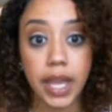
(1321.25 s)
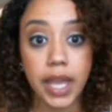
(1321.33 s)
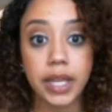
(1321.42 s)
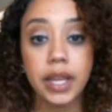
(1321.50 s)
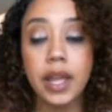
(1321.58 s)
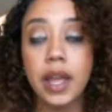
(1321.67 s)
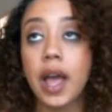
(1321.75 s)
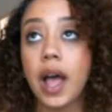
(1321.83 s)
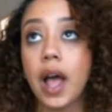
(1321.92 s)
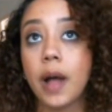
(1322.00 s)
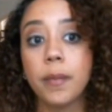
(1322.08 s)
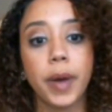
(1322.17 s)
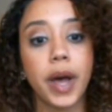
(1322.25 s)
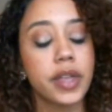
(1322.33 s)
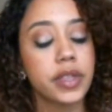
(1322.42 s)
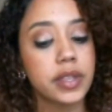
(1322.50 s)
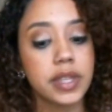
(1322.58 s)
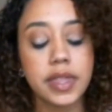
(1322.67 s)
can. But
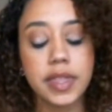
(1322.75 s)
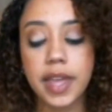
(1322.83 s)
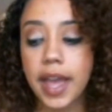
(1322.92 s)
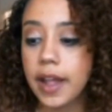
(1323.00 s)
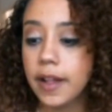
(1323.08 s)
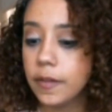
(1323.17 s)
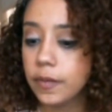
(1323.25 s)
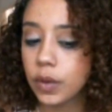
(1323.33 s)
other than that,